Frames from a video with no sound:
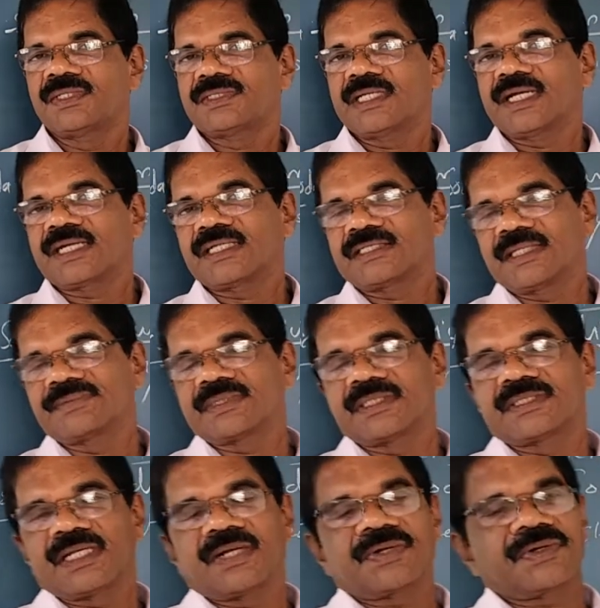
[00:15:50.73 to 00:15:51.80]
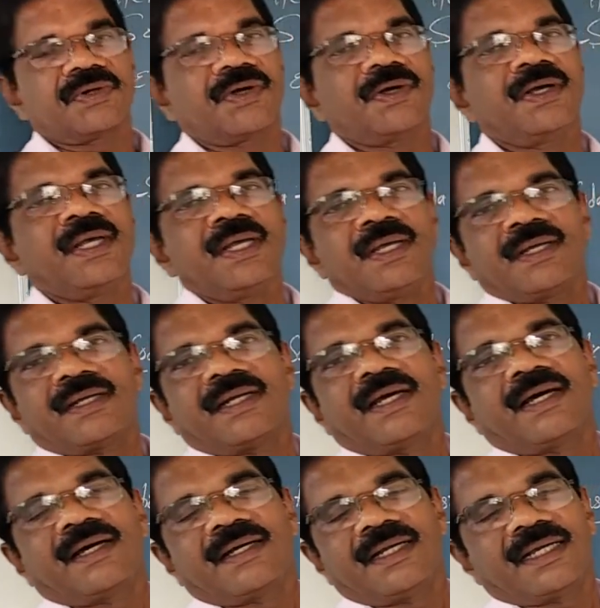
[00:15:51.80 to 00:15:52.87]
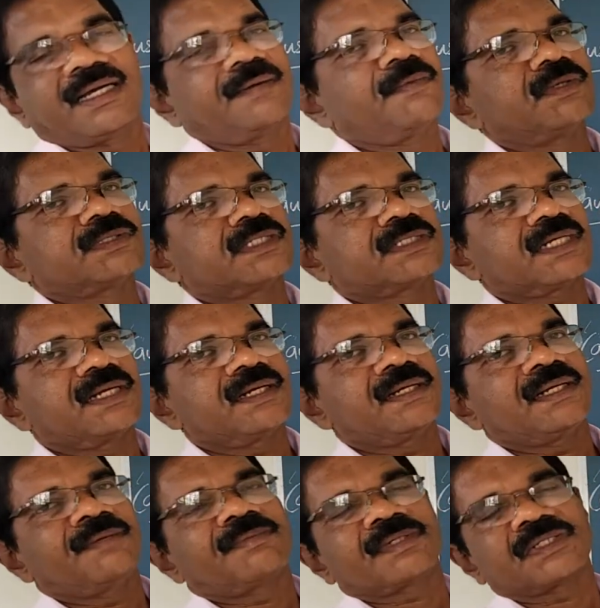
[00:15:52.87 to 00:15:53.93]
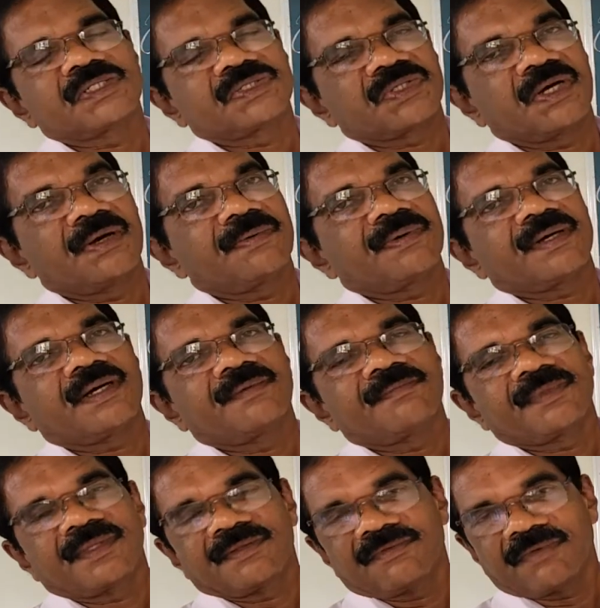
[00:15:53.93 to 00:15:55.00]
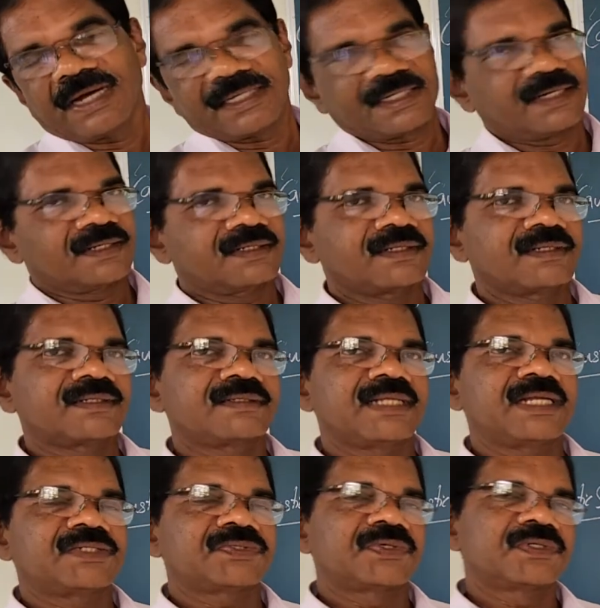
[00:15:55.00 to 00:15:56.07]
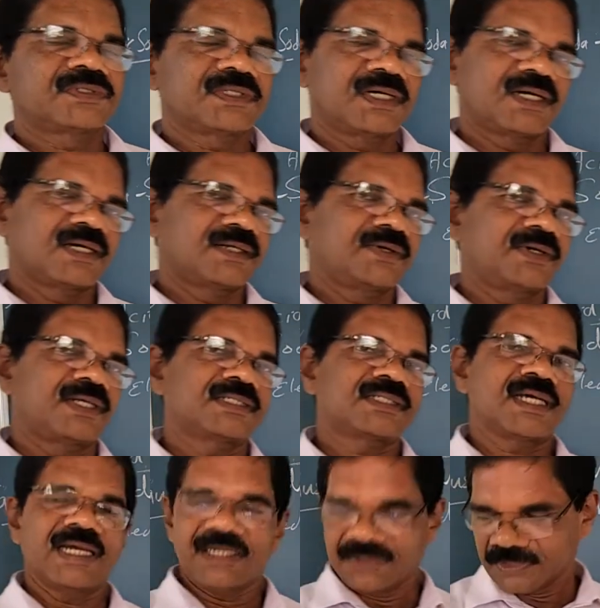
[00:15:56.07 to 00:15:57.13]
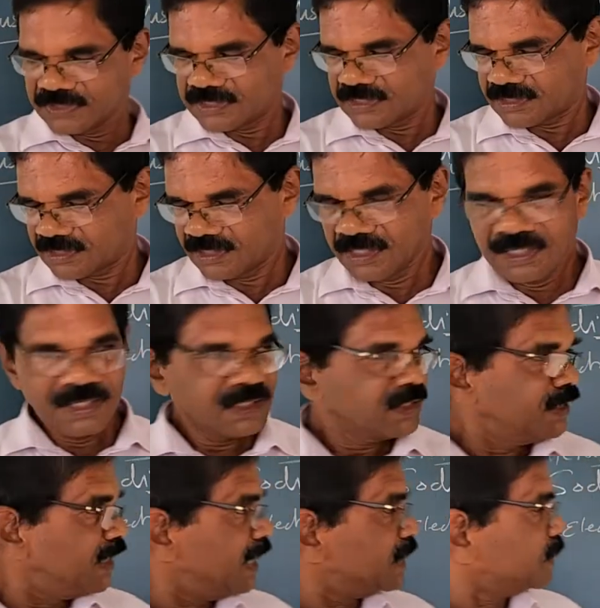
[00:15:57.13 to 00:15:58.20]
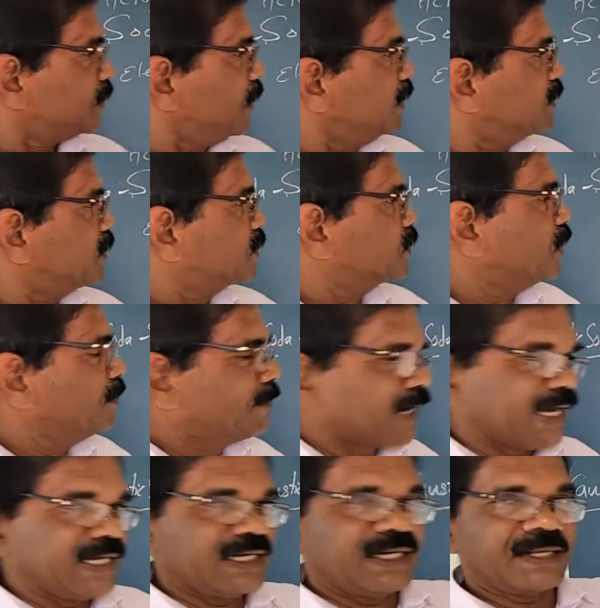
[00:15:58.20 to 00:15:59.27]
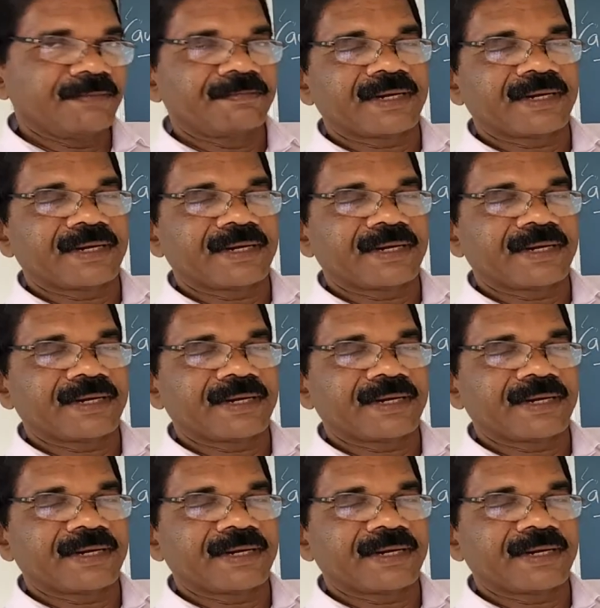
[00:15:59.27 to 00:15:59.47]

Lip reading: Certain substances undergo decomposition in presence of water. That's known as hydrolysis. The electrolysis of brine.